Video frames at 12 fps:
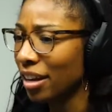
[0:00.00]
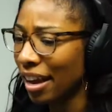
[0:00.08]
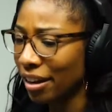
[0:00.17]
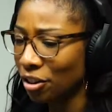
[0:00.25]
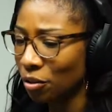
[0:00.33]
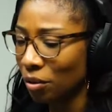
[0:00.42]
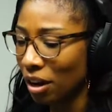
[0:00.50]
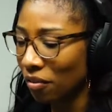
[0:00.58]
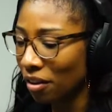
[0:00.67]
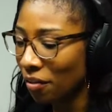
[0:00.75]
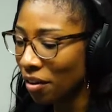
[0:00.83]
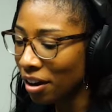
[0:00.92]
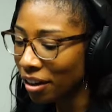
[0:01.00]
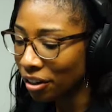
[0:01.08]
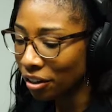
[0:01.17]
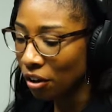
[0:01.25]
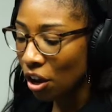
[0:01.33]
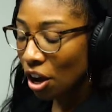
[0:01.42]
I can do whatever I want to
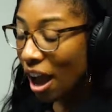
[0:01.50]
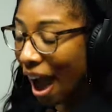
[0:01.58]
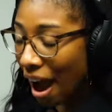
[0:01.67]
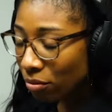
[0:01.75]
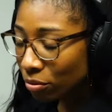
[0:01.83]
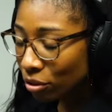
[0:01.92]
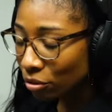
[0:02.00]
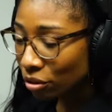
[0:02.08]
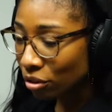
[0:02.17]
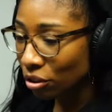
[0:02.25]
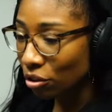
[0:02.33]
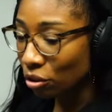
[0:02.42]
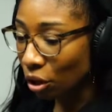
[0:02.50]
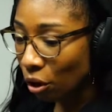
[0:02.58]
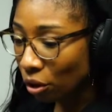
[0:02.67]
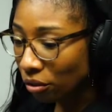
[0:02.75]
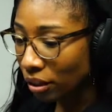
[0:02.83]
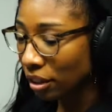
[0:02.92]
do. Absolutely. You
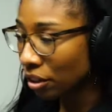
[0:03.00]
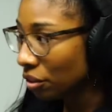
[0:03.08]
totally can do that.